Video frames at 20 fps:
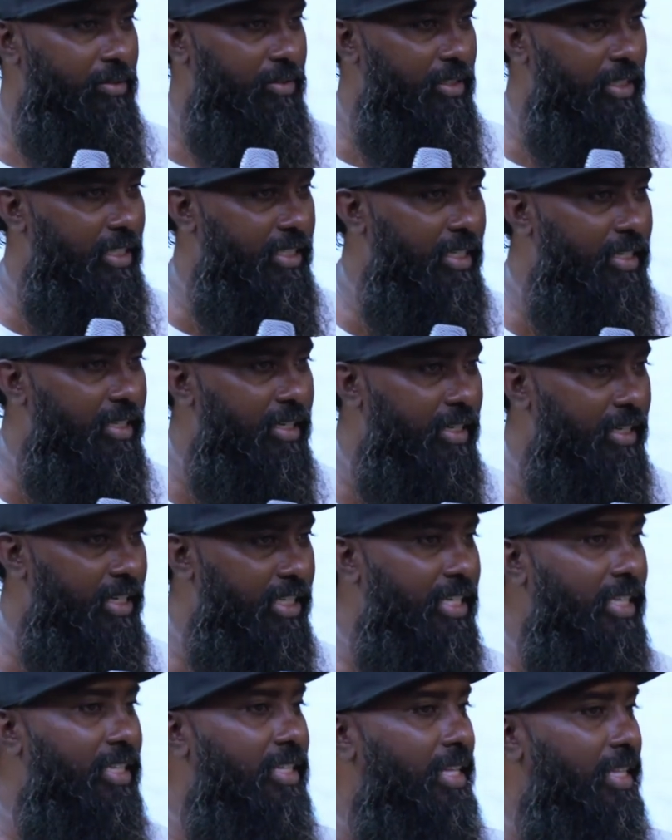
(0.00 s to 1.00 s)
So
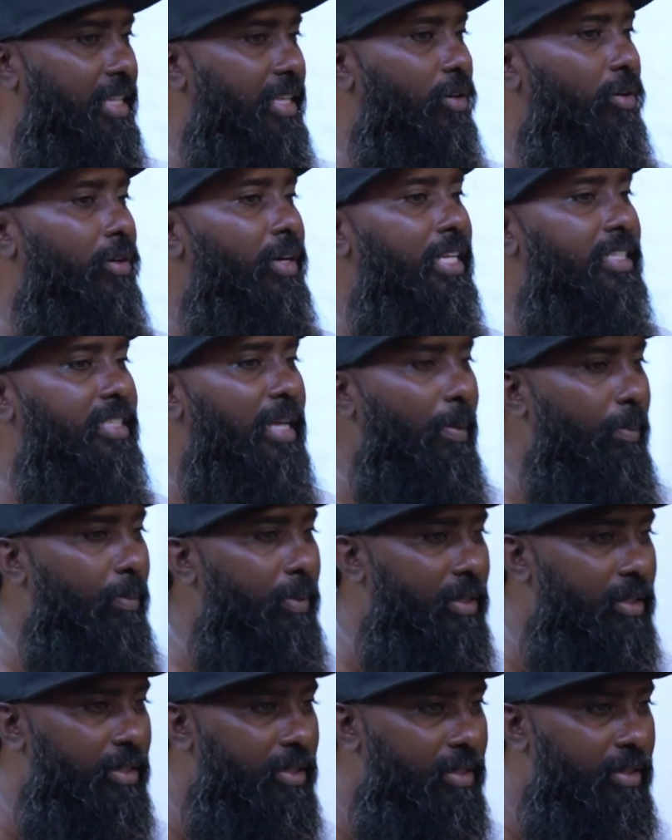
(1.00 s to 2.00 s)
another good
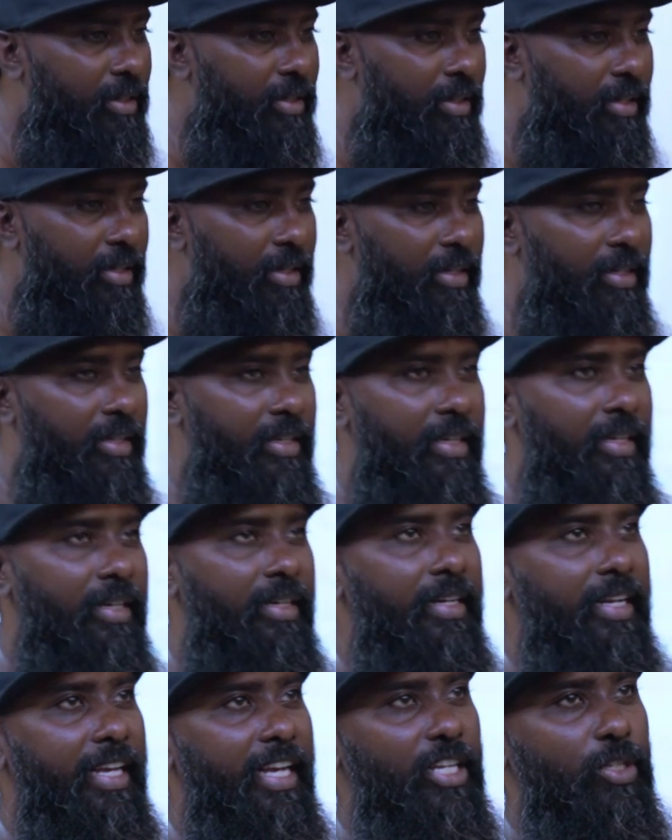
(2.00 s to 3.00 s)
example.
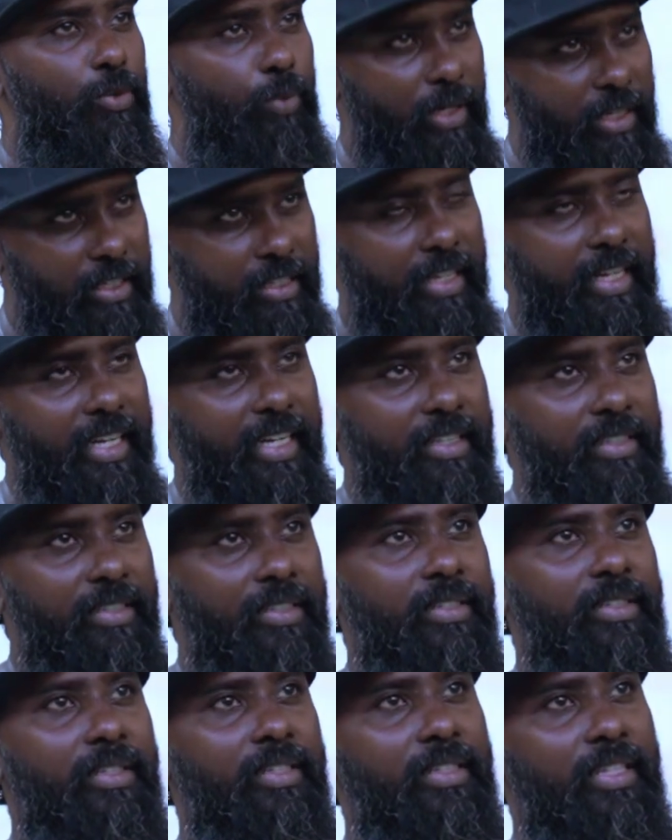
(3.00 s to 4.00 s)
He takes one train,
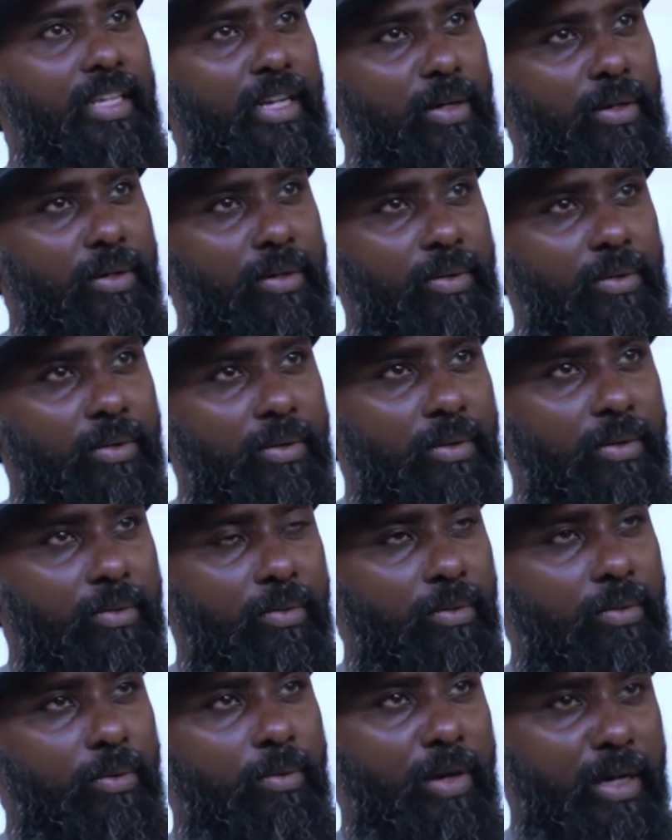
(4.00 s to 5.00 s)
then
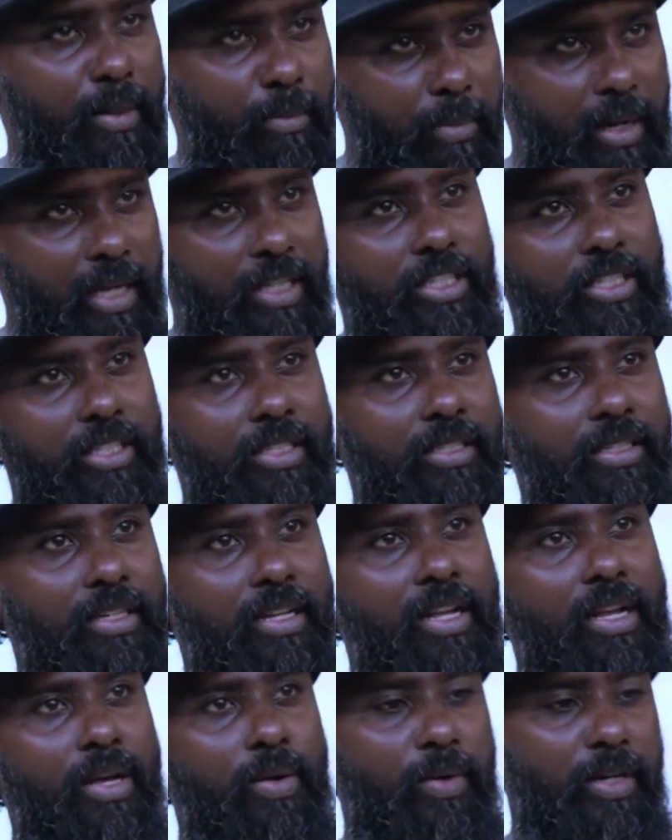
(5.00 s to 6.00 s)
one bus,
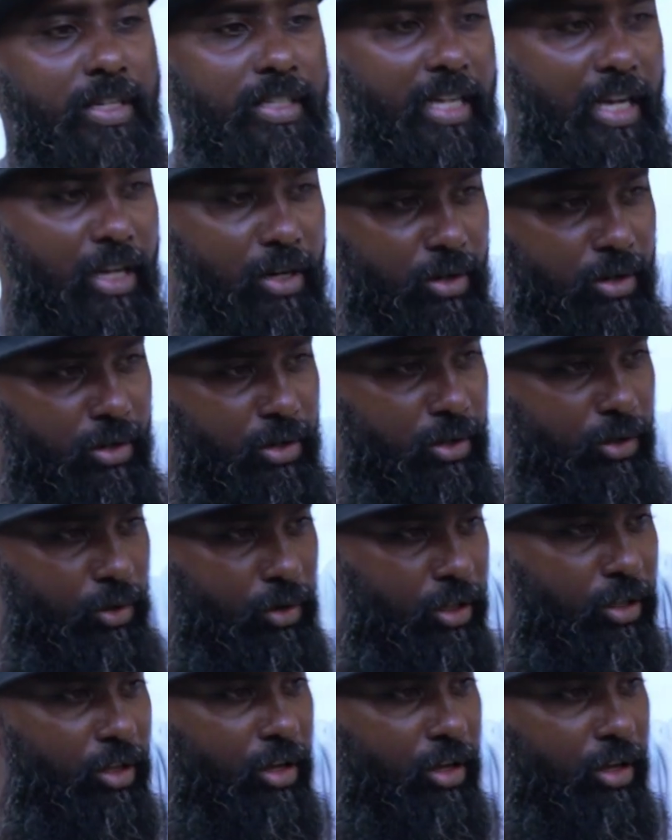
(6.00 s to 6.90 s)
one share auto to go